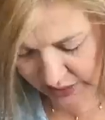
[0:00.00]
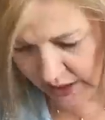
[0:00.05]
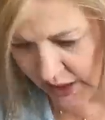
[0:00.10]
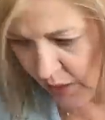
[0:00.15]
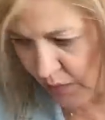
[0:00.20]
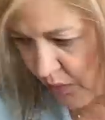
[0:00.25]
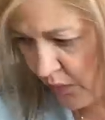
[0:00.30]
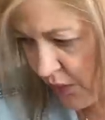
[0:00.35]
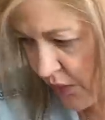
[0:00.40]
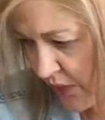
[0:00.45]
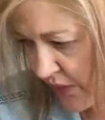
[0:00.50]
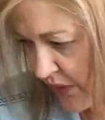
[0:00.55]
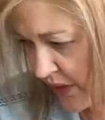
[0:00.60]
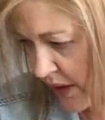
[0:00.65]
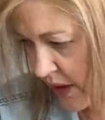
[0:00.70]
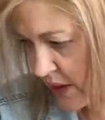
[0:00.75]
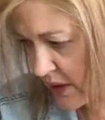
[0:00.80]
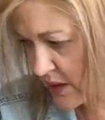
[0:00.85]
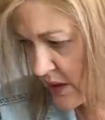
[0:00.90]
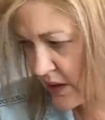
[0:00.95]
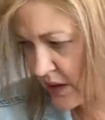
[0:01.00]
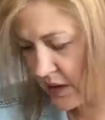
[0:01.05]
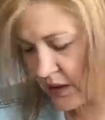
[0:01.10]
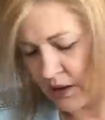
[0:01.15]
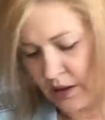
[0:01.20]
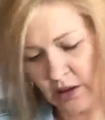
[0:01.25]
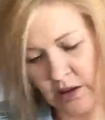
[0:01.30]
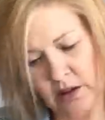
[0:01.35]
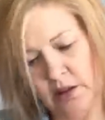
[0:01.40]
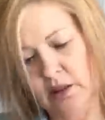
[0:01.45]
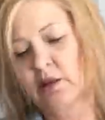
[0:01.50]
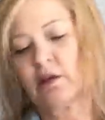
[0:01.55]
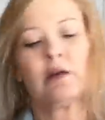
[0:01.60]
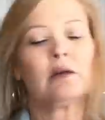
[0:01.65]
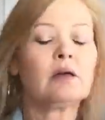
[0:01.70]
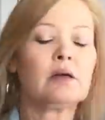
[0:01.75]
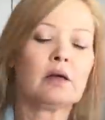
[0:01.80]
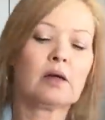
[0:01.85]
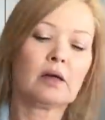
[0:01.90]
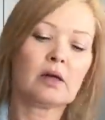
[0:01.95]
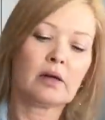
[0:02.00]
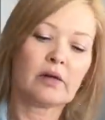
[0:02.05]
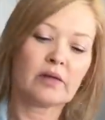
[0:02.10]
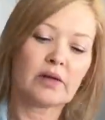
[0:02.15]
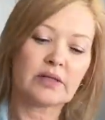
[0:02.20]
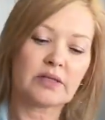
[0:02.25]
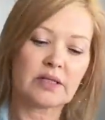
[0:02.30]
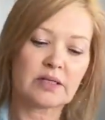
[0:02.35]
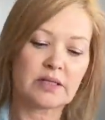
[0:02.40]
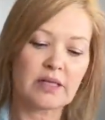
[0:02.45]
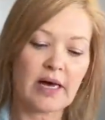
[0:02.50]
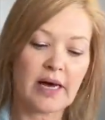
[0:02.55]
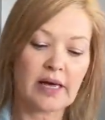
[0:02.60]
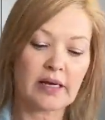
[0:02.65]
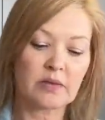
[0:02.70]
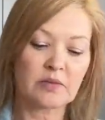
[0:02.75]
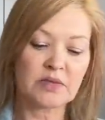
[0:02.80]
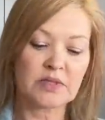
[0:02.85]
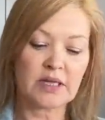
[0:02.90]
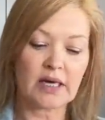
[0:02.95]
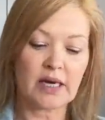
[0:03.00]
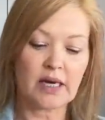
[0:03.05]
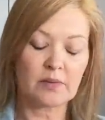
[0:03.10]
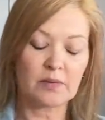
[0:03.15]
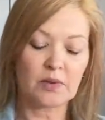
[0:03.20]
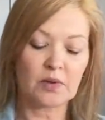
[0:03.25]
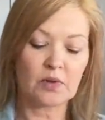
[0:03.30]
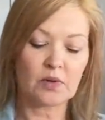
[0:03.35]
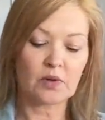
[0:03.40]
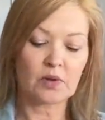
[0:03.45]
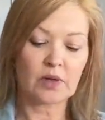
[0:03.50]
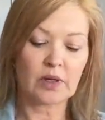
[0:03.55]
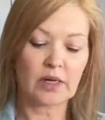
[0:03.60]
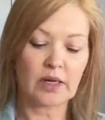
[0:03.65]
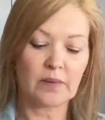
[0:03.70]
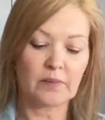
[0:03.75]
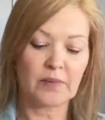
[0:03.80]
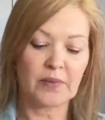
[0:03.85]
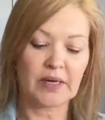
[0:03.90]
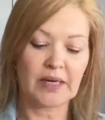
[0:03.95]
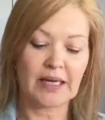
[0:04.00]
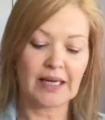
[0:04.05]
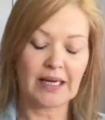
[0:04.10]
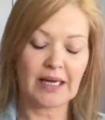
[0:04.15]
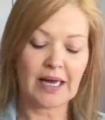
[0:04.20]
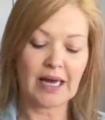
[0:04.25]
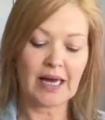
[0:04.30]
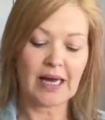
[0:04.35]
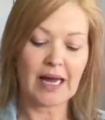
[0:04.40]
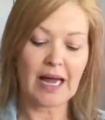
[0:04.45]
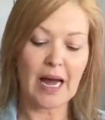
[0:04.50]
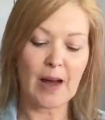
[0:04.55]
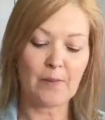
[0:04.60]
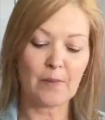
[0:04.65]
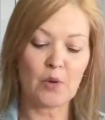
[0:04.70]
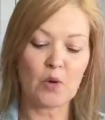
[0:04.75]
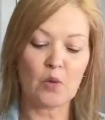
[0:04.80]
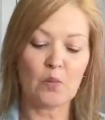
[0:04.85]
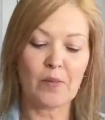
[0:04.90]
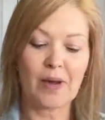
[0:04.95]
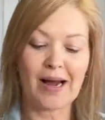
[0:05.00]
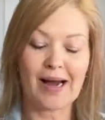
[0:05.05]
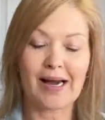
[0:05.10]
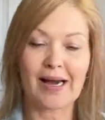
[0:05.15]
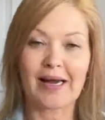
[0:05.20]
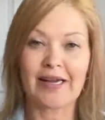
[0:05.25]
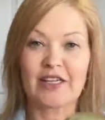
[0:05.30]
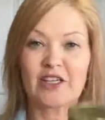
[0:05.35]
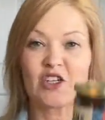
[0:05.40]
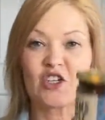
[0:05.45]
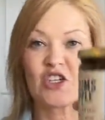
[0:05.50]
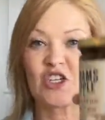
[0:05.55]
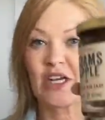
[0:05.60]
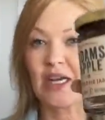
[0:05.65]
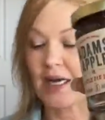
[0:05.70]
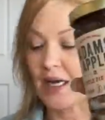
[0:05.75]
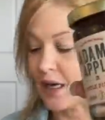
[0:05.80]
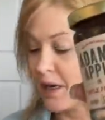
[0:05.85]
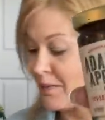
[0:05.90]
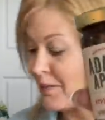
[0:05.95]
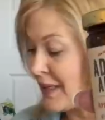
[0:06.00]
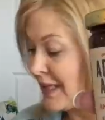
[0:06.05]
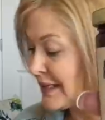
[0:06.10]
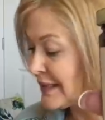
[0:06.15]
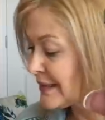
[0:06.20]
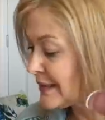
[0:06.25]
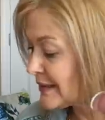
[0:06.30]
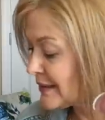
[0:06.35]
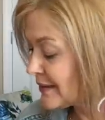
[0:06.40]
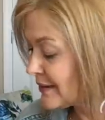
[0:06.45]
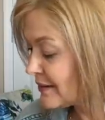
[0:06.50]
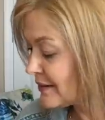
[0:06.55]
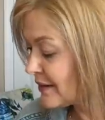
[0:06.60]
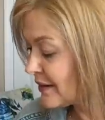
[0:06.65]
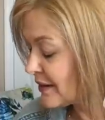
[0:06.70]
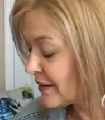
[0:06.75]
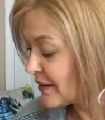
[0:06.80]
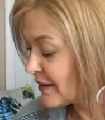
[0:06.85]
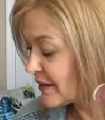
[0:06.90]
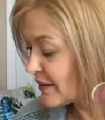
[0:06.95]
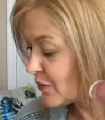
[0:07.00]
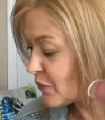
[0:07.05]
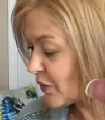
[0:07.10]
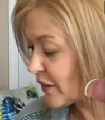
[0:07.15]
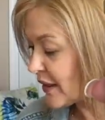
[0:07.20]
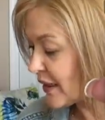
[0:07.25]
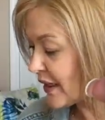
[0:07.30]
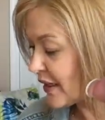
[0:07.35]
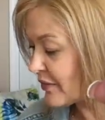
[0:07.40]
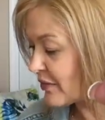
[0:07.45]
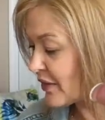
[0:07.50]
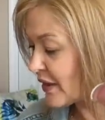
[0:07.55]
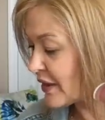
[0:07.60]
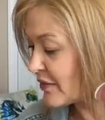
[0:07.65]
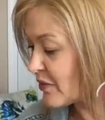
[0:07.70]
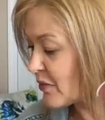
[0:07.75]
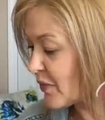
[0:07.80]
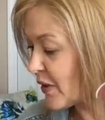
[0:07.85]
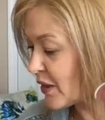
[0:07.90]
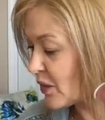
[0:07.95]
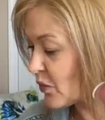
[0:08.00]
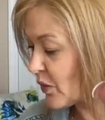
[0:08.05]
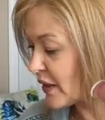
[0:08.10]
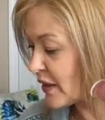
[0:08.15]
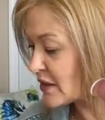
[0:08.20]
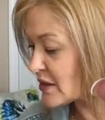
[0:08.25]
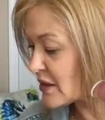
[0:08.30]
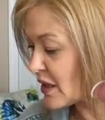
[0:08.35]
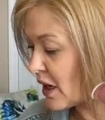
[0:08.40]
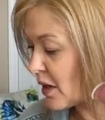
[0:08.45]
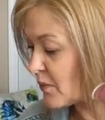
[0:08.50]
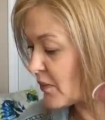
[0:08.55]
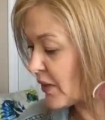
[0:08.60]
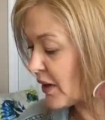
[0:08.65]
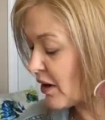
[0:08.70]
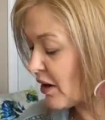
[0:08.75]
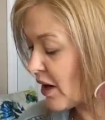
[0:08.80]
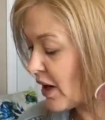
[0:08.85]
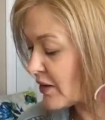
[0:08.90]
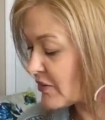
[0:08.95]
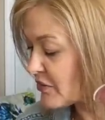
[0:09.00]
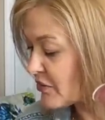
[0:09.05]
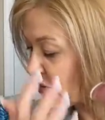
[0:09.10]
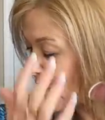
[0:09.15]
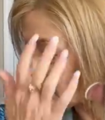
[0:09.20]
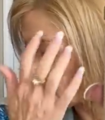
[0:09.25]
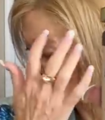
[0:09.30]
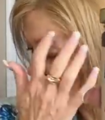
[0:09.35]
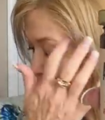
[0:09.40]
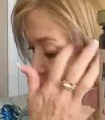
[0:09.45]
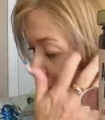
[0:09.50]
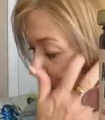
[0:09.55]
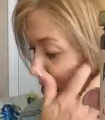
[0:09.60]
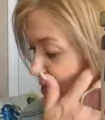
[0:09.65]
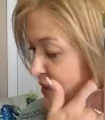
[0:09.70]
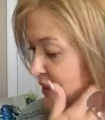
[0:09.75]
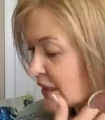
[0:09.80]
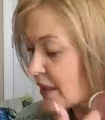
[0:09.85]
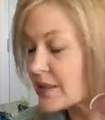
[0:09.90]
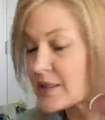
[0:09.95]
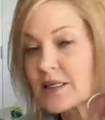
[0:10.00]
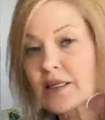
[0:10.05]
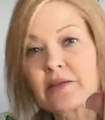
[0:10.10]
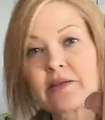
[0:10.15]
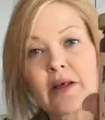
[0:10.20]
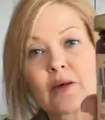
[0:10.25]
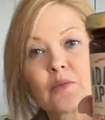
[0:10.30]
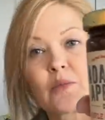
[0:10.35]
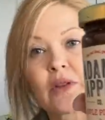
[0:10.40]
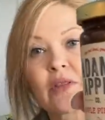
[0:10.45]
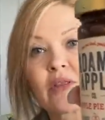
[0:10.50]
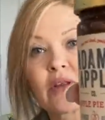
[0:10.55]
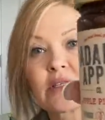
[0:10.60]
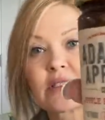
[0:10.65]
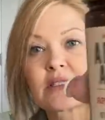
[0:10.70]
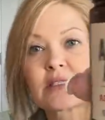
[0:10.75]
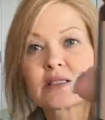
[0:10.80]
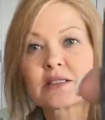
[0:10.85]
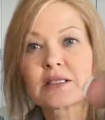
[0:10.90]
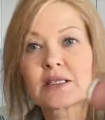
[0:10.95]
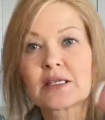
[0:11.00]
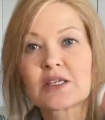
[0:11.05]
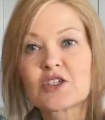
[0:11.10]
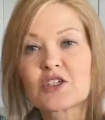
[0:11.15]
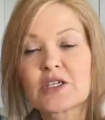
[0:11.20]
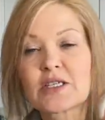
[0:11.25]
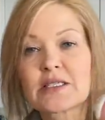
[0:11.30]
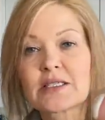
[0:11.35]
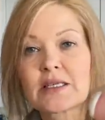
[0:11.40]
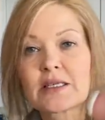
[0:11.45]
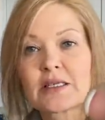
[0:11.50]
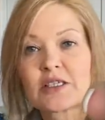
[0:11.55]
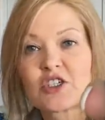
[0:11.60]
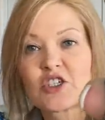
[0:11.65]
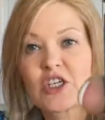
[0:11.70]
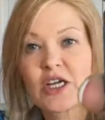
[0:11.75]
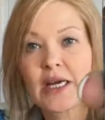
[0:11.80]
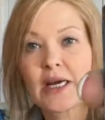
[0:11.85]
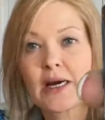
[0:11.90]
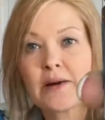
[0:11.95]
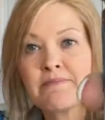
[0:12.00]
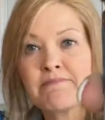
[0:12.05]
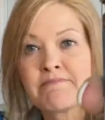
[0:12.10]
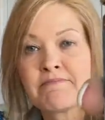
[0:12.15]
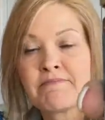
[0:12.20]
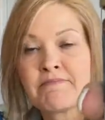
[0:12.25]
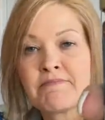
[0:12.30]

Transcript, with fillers: a couple more things. This is Adam's Apple Company Apple Pie Jam. We can't think of a better way to top a hot, fresh biscuit than with this delicious jam.